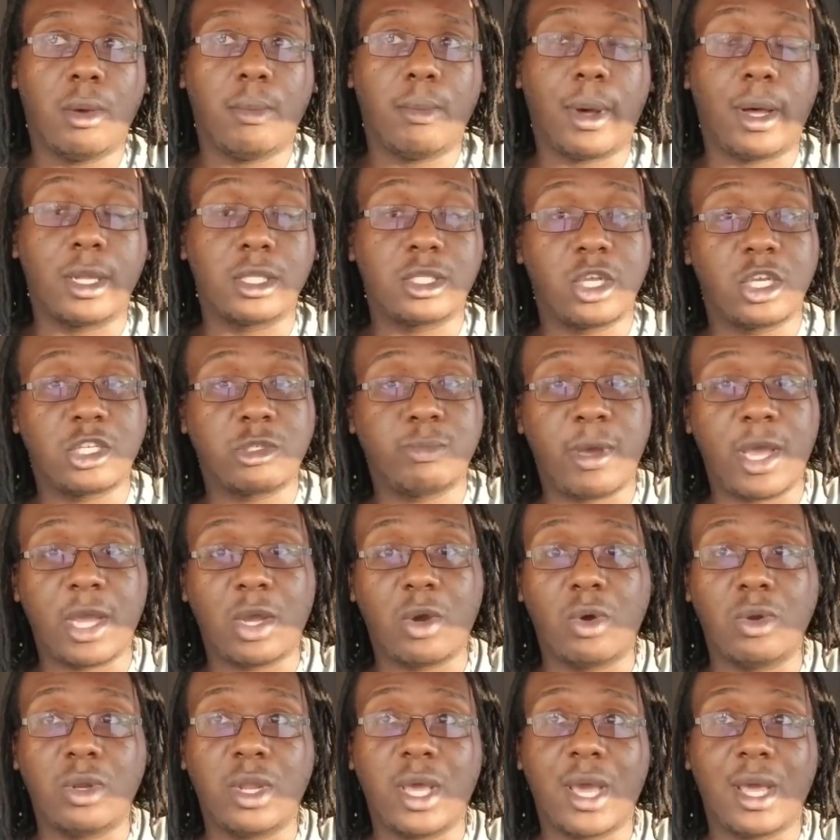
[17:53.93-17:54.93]
I'll touch back
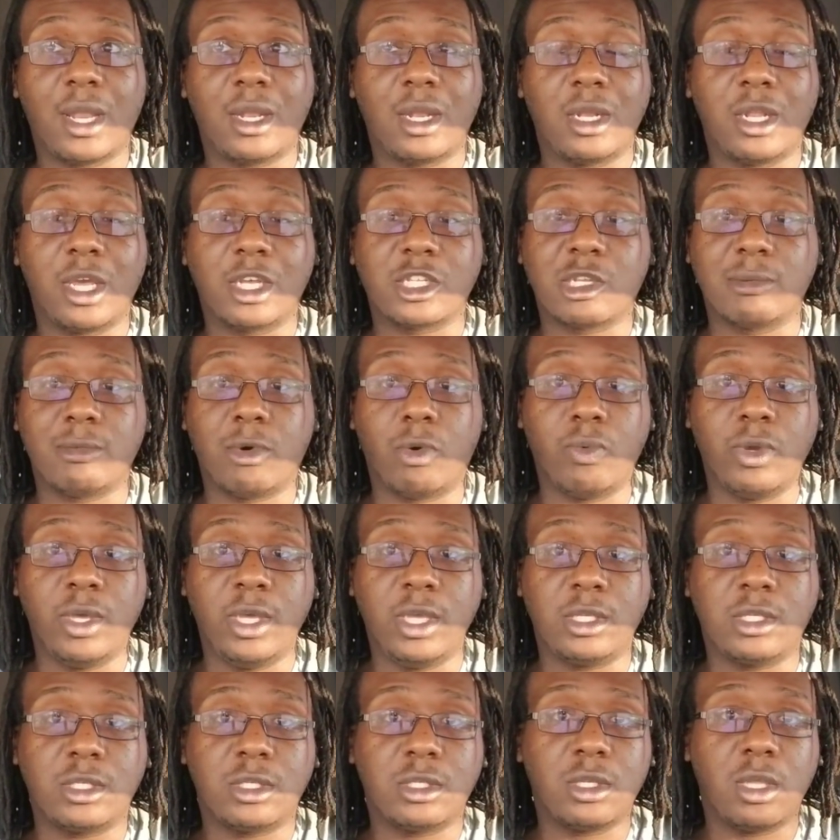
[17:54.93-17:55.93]
on that in the next couple of
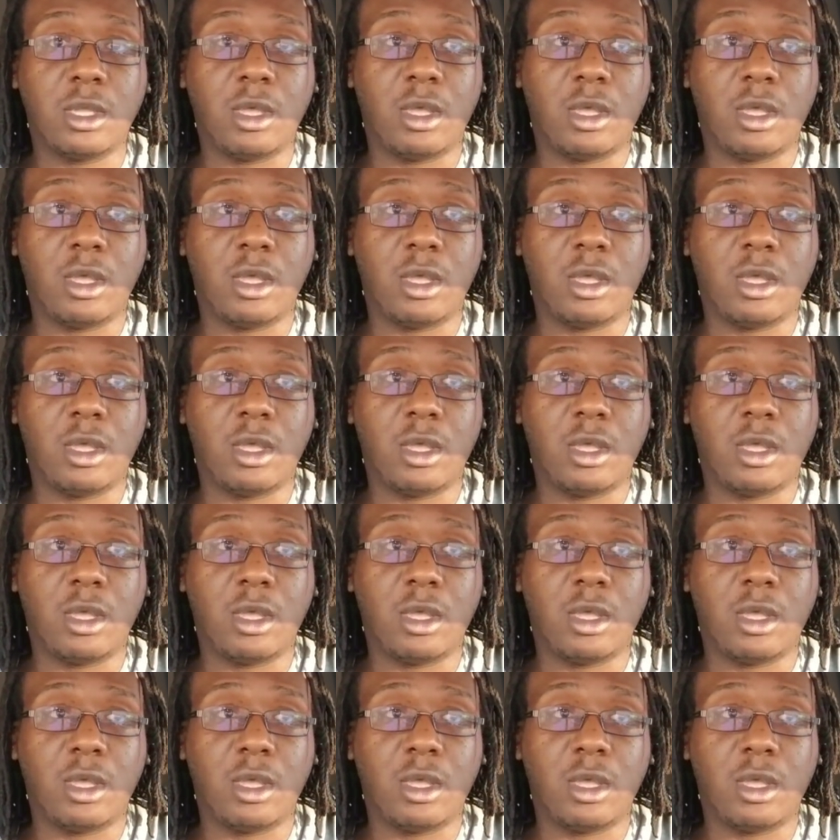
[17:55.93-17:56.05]
weeks